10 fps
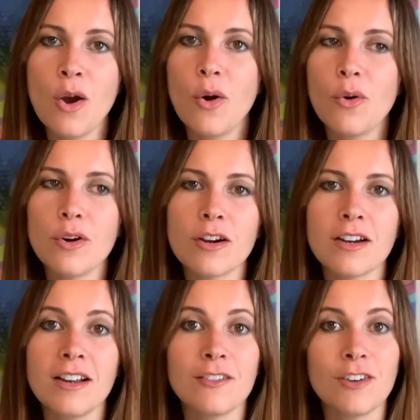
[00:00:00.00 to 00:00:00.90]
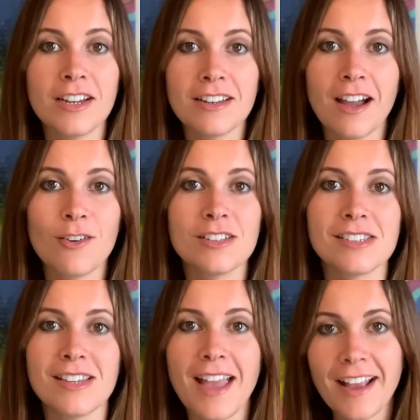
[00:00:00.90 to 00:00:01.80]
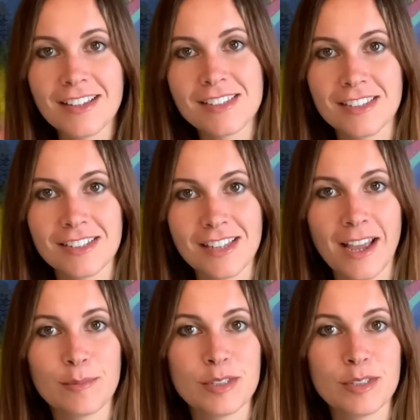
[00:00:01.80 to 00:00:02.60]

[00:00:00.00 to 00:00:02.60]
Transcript: or right now is an excellent time